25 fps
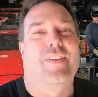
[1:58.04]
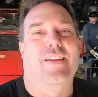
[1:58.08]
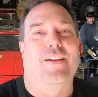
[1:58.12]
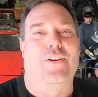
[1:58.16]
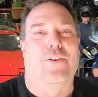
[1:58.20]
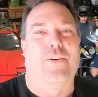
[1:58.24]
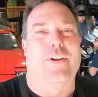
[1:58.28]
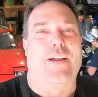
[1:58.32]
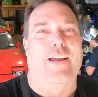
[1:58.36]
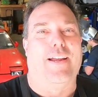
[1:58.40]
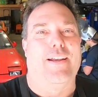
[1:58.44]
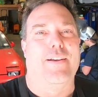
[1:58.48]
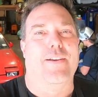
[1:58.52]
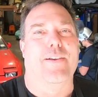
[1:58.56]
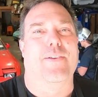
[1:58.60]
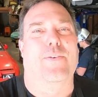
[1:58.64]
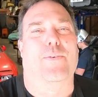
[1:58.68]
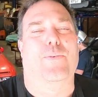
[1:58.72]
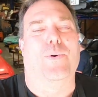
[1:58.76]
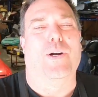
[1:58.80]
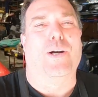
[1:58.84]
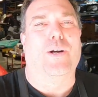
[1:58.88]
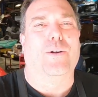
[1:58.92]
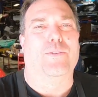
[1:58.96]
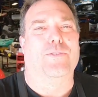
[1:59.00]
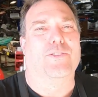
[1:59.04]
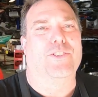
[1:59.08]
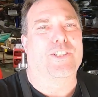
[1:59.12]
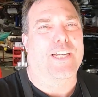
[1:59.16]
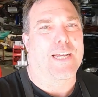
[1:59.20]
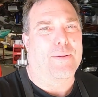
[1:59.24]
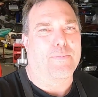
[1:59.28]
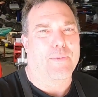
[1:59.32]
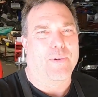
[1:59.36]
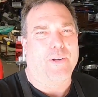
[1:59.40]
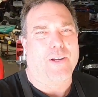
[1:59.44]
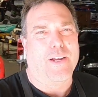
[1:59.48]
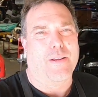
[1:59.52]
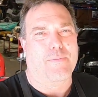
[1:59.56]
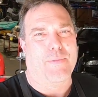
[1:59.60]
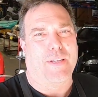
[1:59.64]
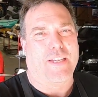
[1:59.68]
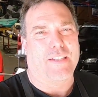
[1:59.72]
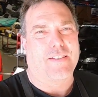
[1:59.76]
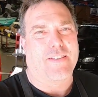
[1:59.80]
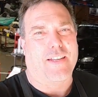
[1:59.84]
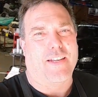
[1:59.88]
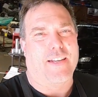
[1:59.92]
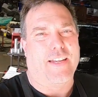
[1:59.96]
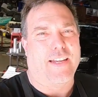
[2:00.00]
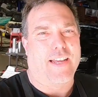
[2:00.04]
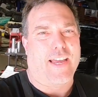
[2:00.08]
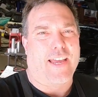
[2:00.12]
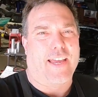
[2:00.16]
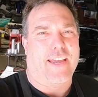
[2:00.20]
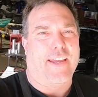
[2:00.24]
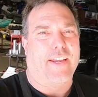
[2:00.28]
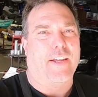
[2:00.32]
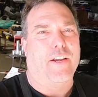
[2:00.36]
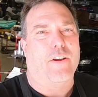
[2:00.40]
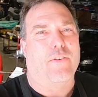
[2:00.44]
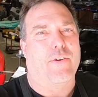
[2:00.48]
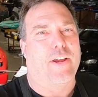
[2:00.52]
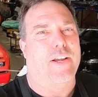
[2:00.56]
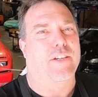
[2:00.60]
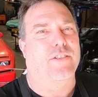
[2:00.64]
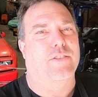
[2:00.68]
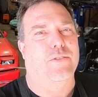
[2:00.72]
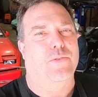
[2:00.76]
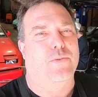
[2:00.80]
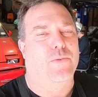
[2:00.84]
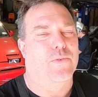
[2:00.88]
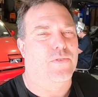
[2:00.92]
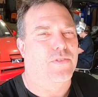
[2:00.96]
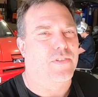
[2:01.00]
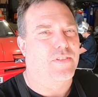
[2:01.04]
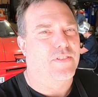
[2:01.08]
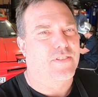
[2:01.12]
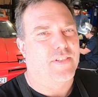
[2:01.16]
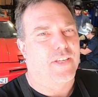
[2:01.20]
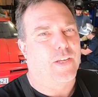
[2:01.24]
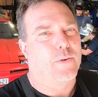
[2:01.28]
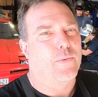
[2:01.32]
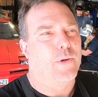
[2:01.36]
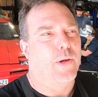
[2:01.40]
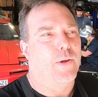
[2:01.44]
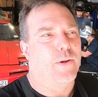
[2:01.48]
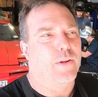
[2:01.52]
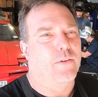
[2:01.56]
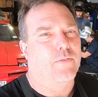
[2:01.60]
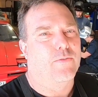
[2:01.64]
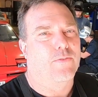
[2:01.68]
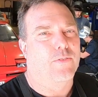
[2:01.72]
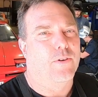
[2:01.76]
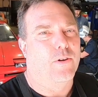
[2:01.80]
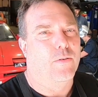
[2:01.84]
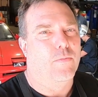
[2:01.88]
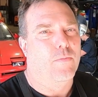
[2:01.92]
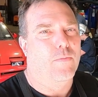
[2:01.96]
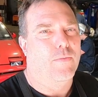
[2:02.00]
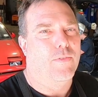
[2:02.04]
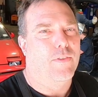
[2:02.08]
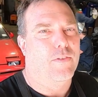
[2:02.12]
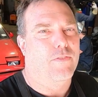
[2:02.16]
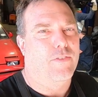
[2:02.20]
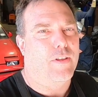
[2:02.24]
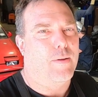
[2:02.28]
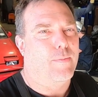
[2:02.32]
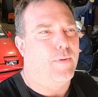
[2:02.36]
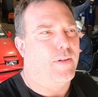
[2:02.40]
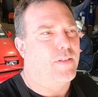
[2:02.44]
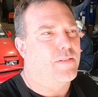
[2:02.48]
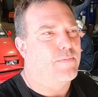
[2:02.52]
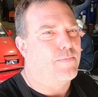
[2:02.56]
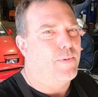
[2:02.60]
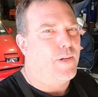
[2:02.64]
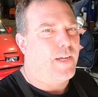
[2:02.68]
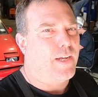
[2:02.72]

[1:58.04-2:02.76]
Alright, now while Jake behind me is getting a crash course in TIG welding from the fabulous